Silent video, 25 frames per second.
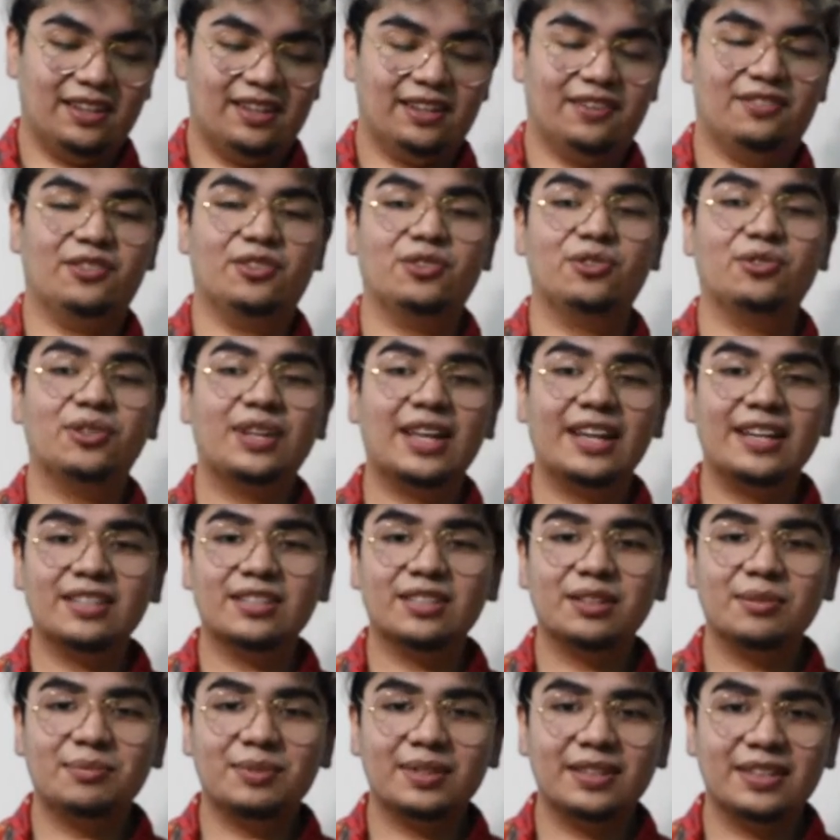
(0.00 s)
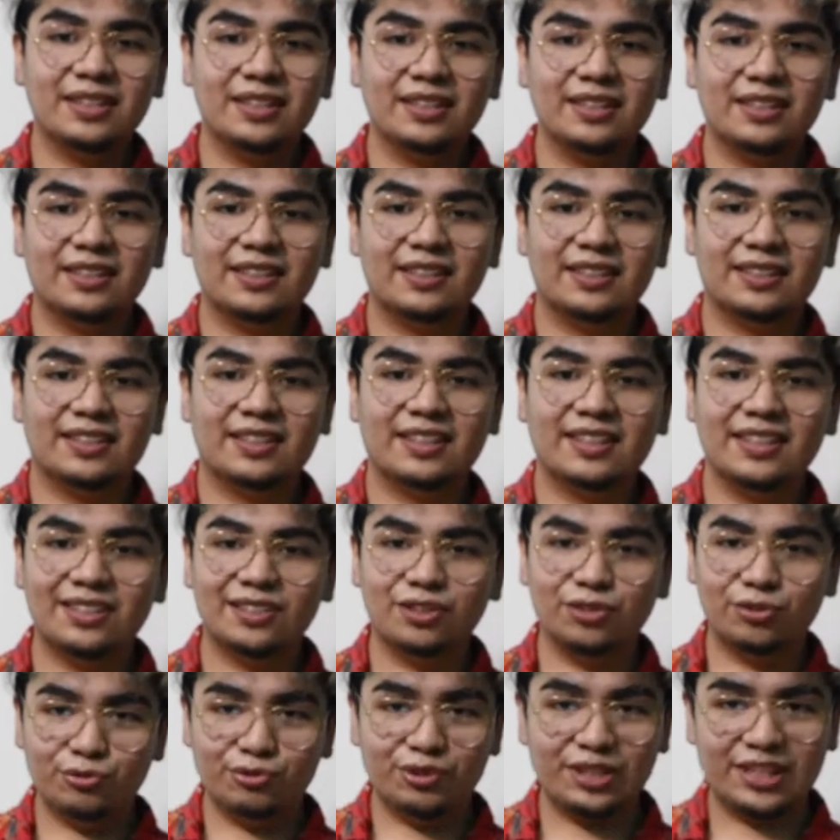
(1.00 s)
if you don't like something,
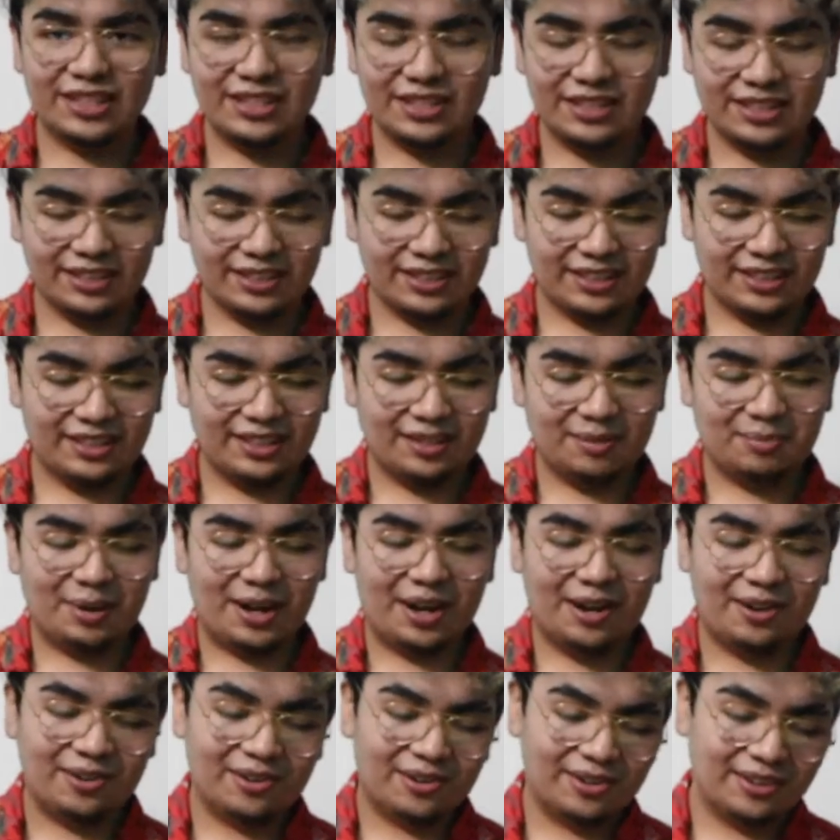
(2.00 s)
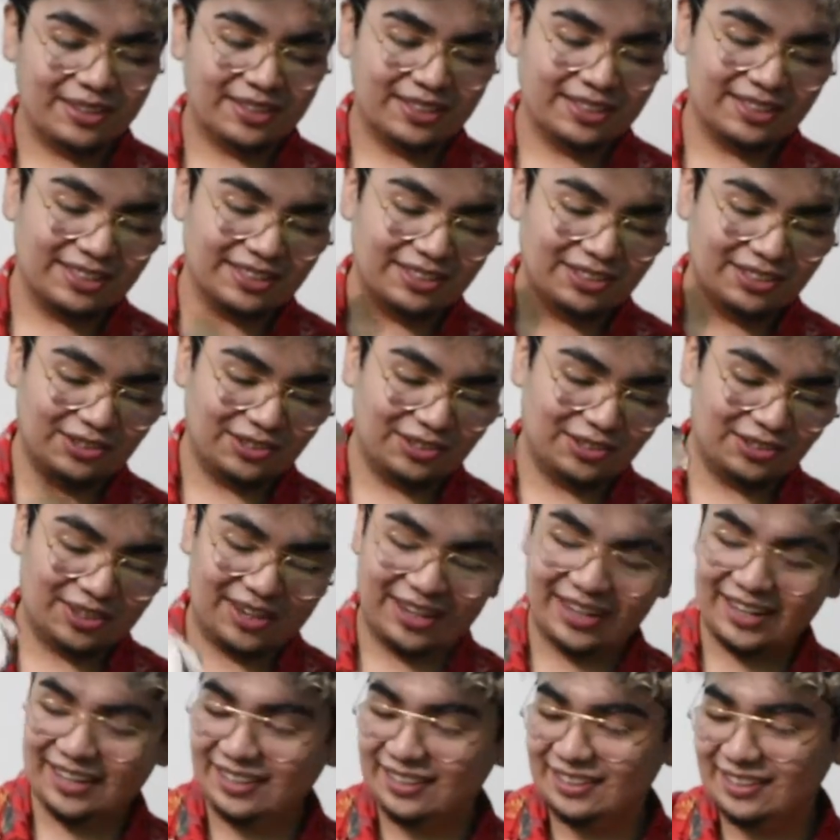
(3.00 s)
then you change it. The power is in your
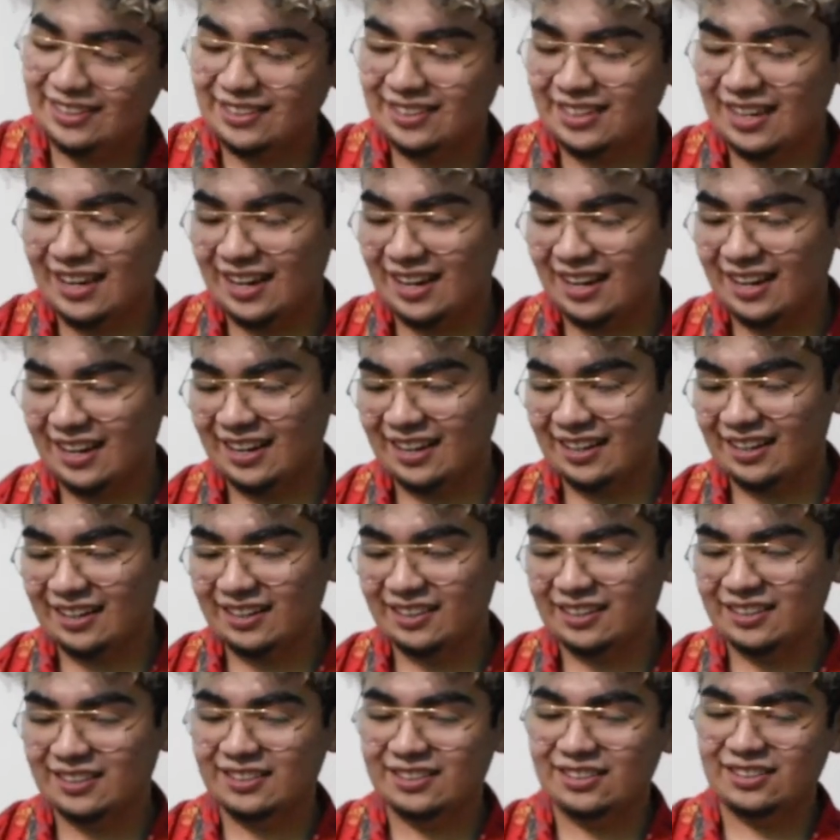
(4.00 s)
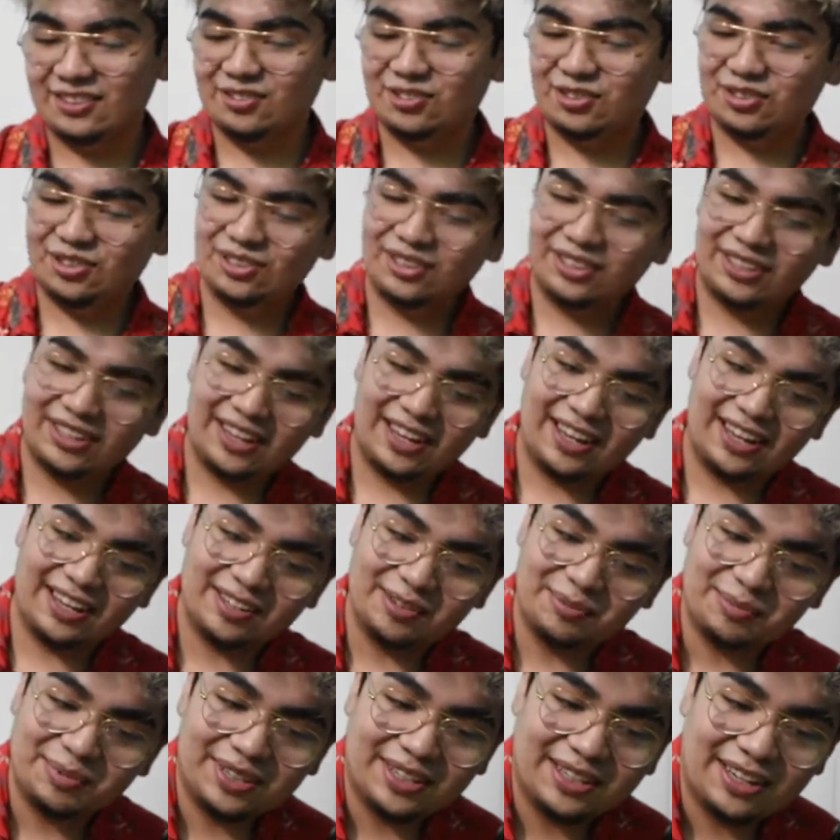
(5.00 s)
hands, and you shouldn't let
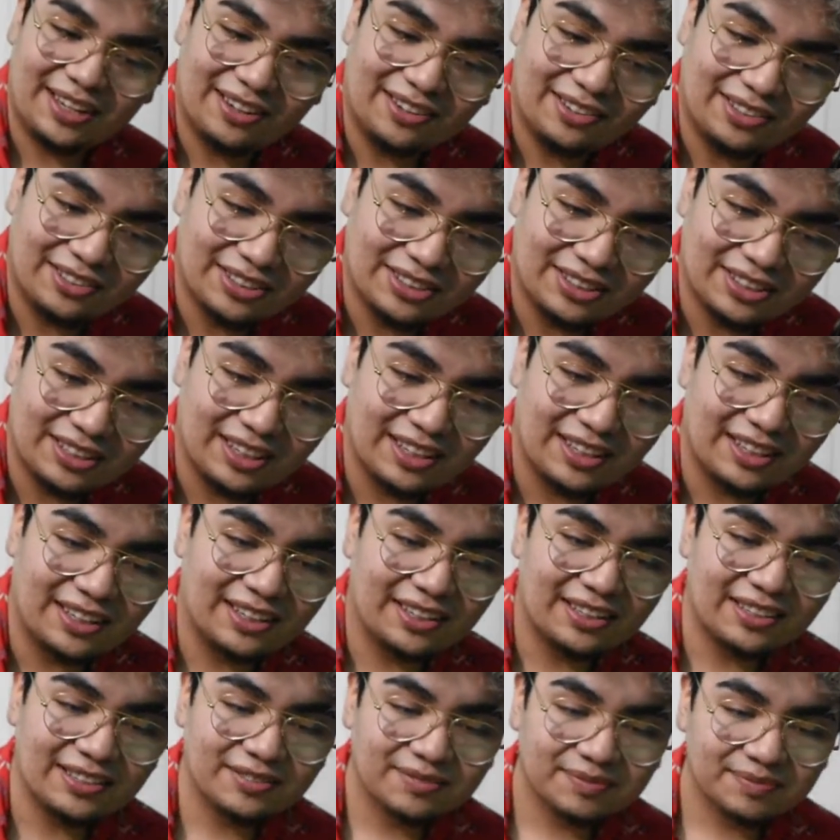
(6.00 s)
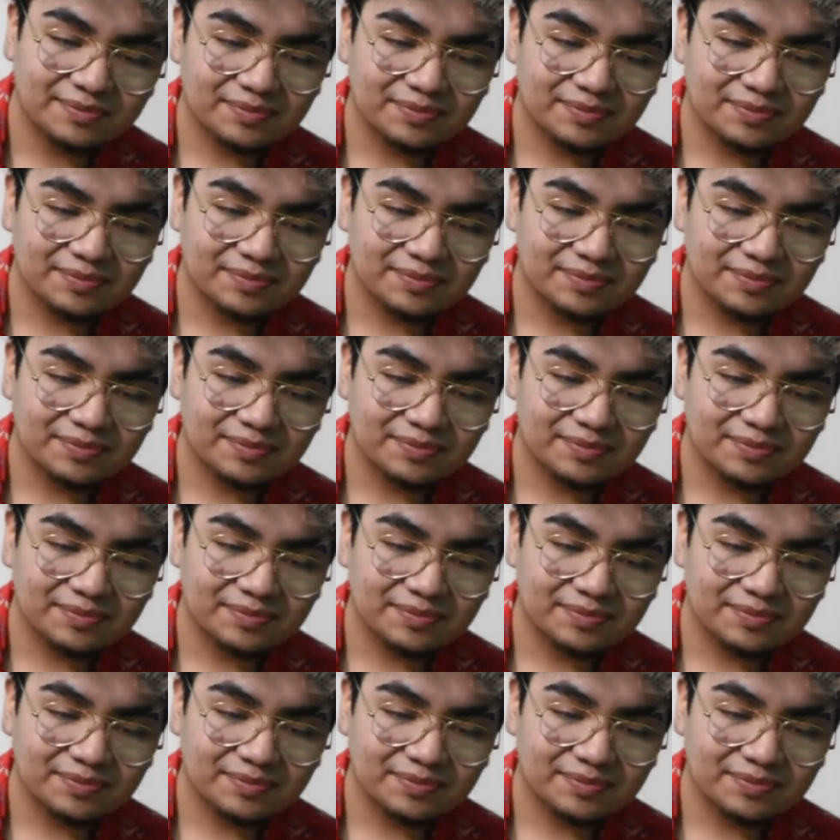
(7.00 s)
anybody else like